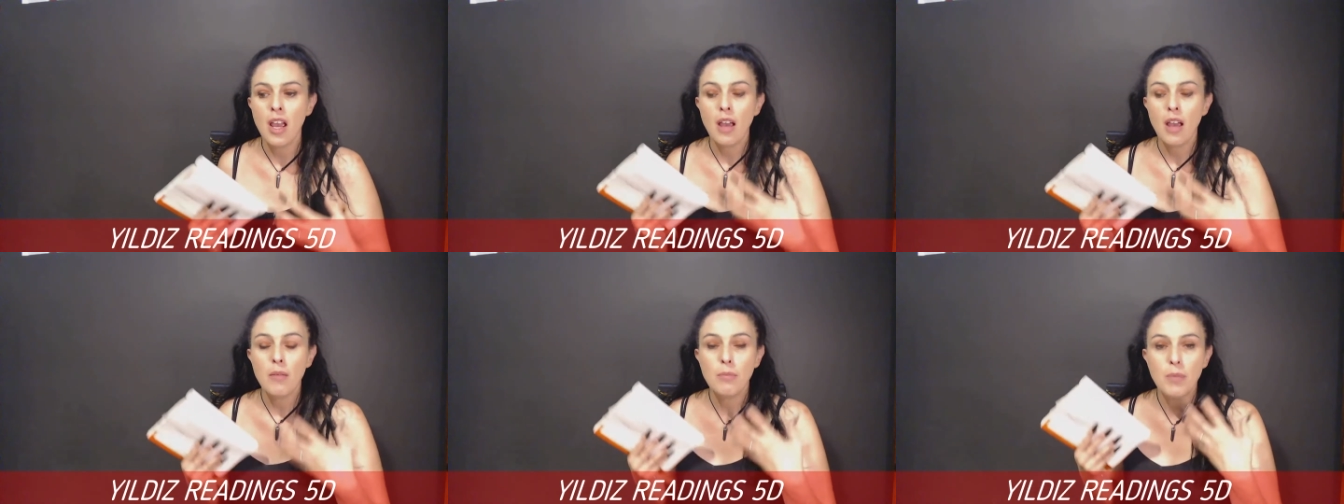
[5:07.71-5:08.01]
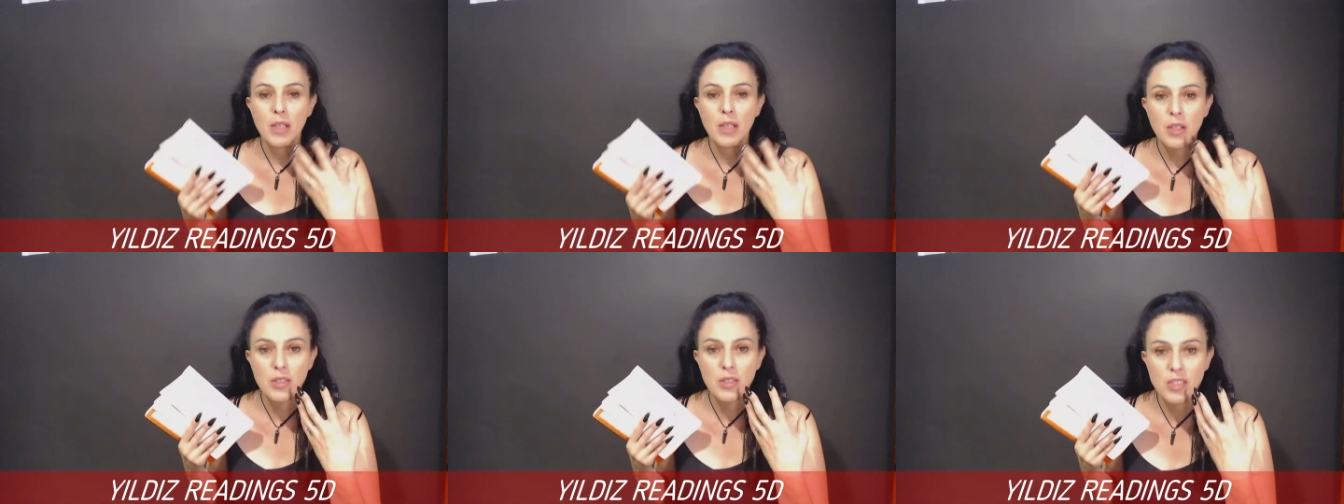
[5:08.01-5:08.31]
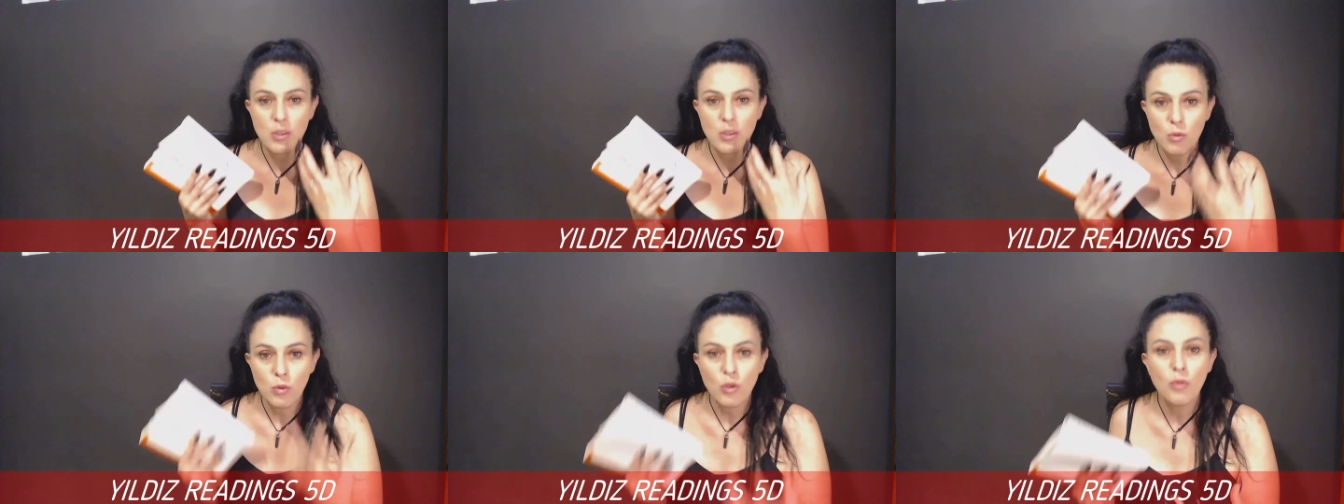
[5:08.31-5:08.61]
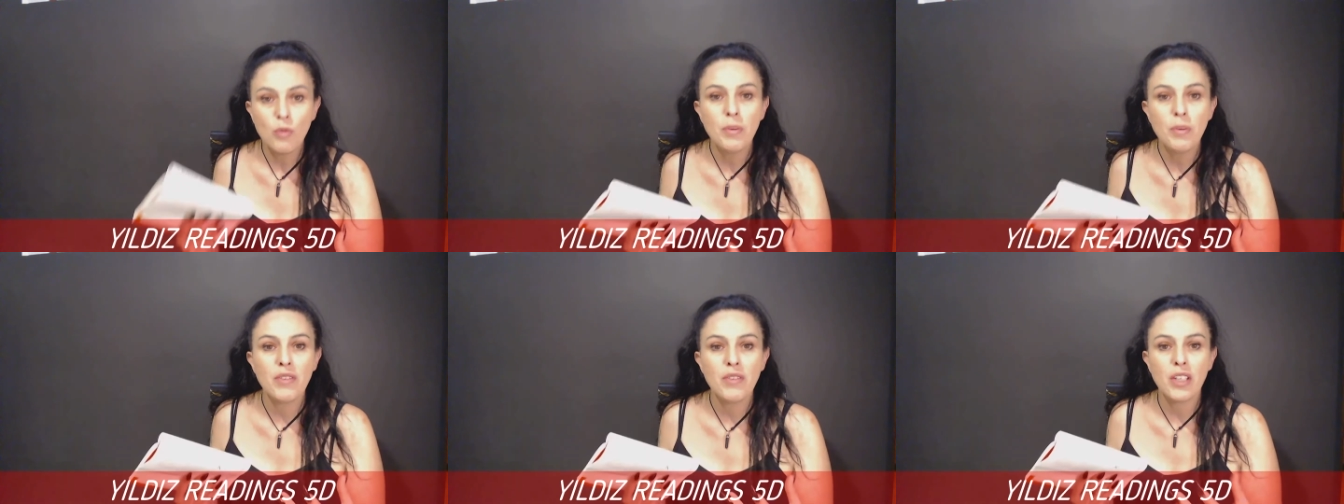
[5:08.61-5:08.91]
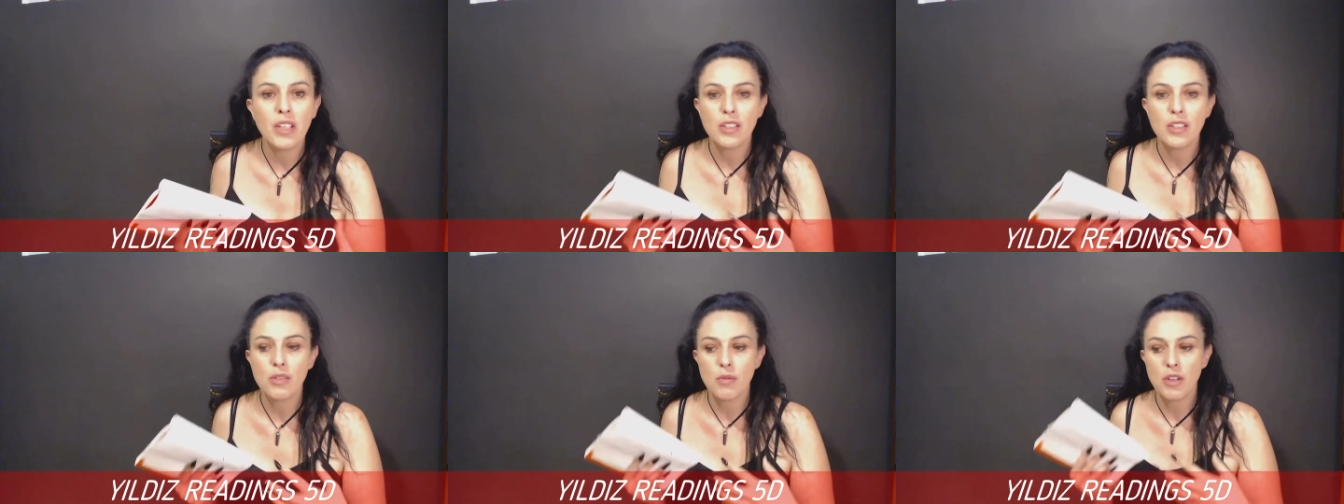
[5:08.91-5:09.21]
because it will be
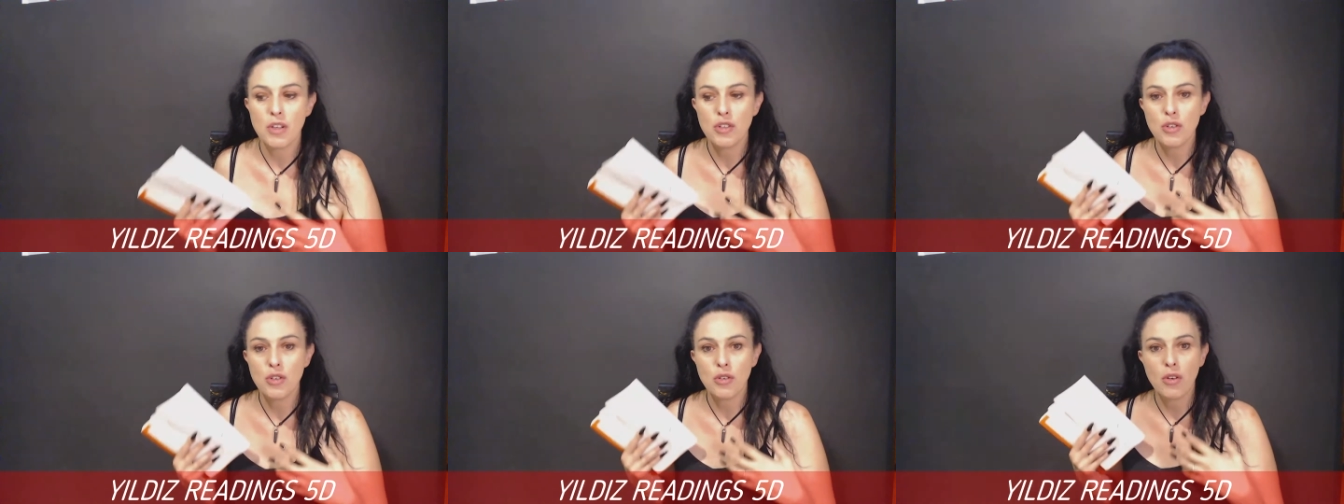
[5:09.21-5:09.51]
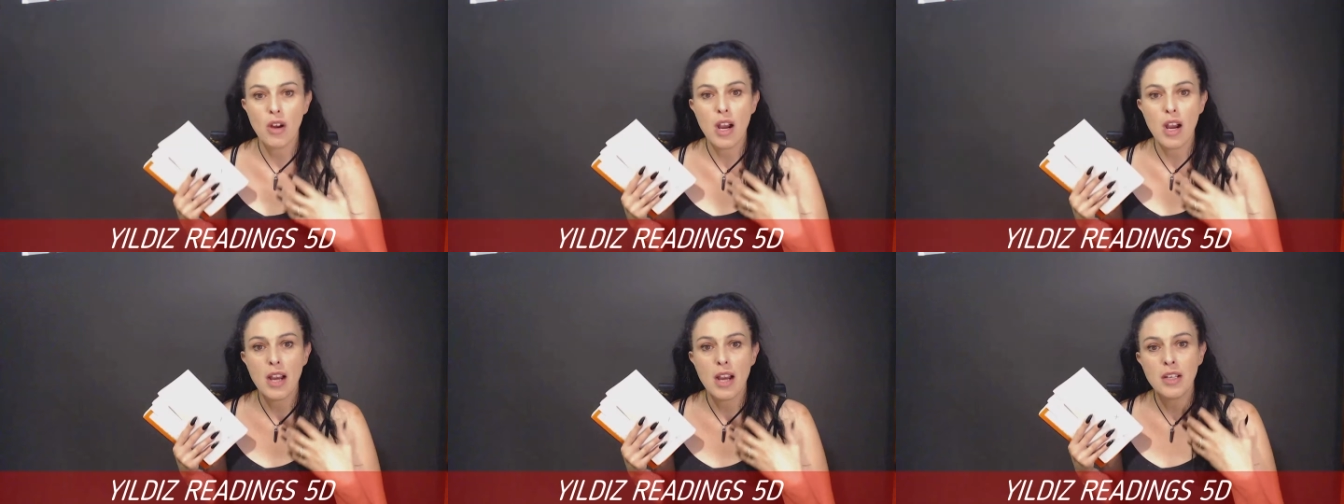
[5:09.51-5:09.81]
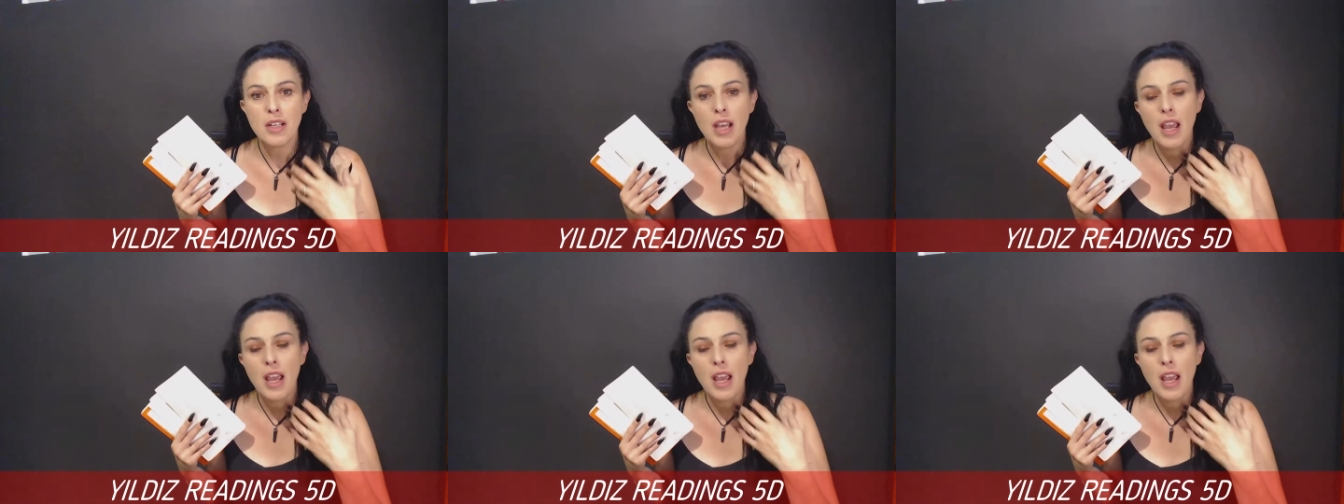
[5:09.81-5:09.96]
Venus retrograde,